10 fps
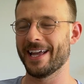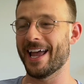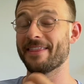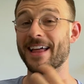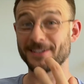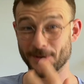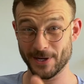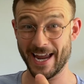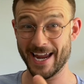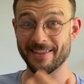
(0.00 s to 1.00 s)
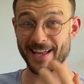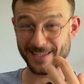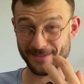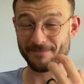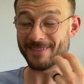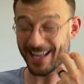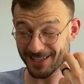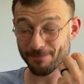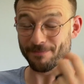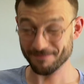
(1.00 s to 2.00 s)
And that's okay. That's that's
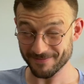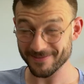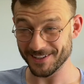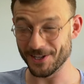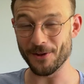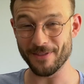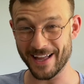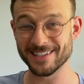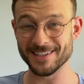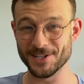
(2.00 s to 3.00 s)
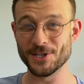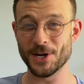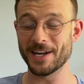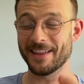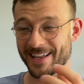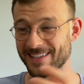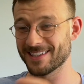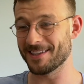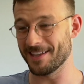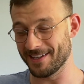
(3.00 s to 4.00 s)
the journey. That's
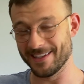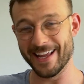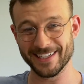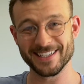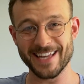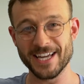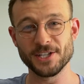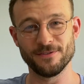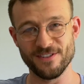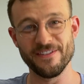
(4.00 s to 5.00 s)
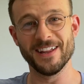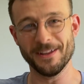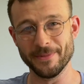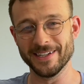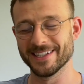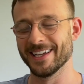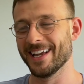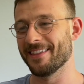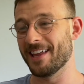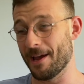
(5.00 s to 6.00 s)
the next stage of development
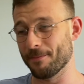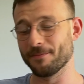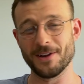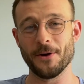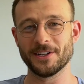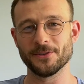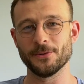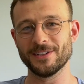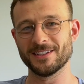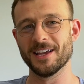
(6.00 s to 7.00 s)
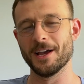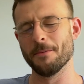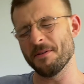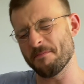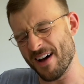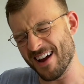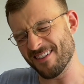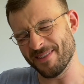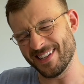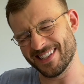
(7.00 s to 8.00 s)
that I'm going towards. But part of
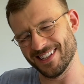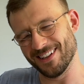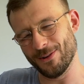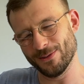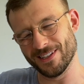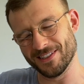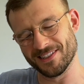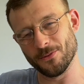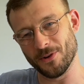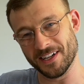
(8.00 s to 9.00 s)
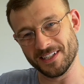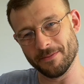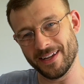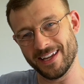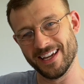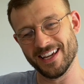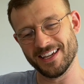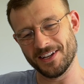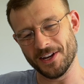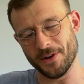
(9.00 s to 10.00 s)
me still holds on to wanting to be,
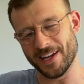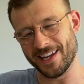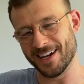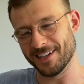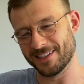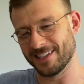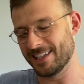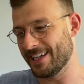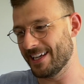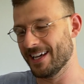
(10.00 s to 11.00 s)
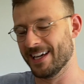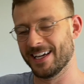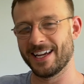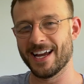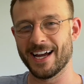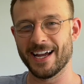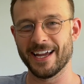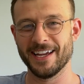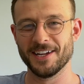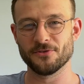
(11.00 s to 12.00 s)
a young, silly guy
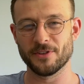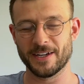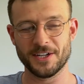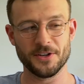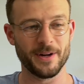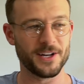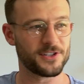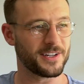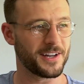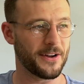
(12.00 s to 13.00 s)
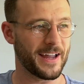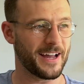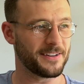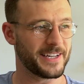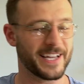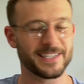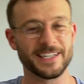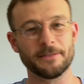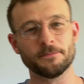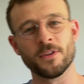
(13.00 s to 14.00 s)
drinking too much and going out and dancing
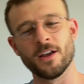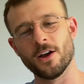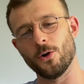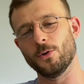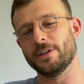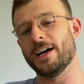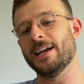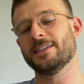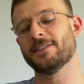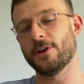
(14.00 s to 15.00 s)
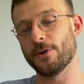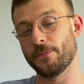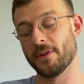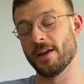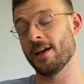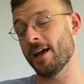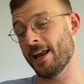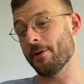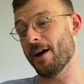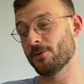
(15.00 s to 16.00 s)
all night. So
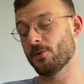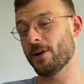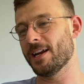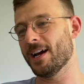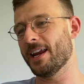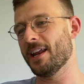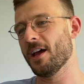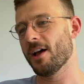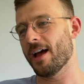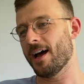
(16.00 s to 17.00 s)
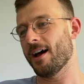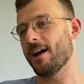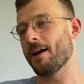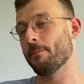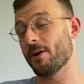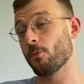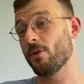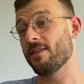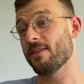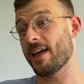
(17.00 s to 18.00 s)
anyway, I'm 29. But
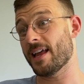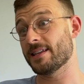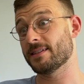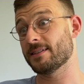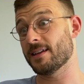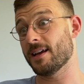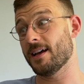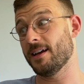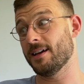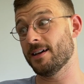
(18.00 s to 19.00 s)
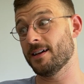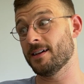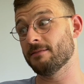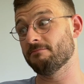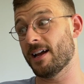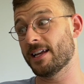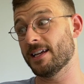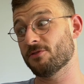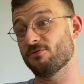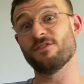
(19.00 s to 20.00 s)
with that, I
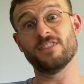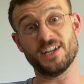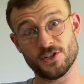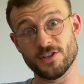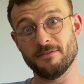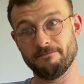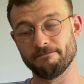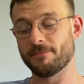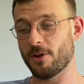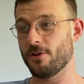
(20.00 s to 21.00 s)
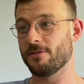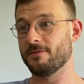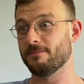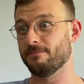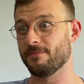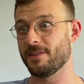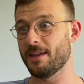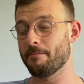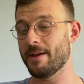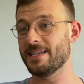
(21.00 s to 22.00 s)
guess, reflection on the
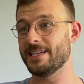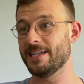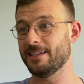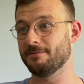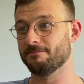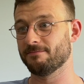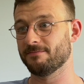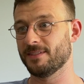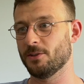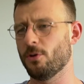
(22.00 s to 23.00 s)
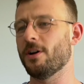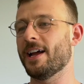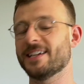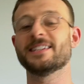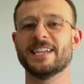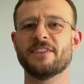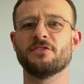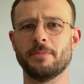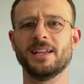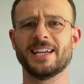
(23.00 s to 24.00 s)
impending, or I guess the
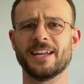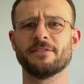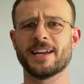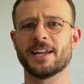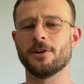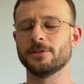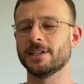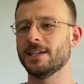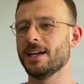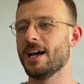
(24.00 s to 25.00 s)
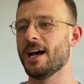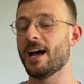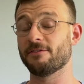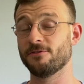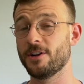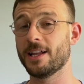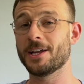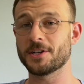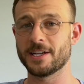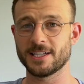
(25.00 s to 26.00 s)
inevitability of getting older, I've really
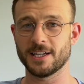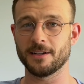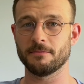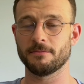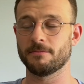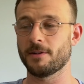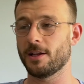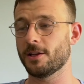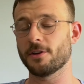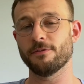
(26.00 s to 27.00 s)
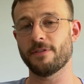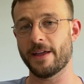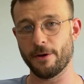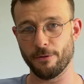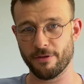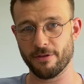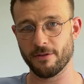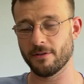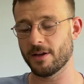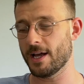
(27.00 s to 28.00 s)
gotten into a lot of health
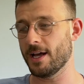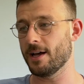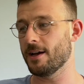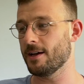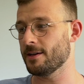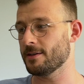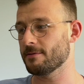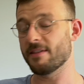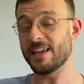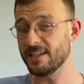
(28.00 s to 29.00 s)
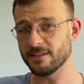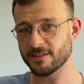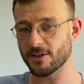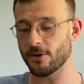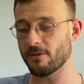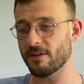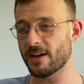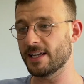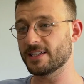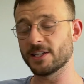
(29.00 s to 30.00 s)
things. So, and
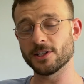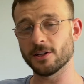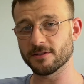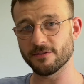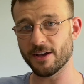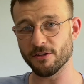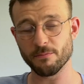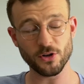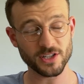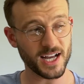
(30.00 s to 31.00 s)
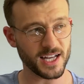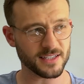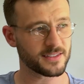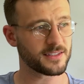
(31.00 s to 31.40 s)
listening to lots of health podcasts.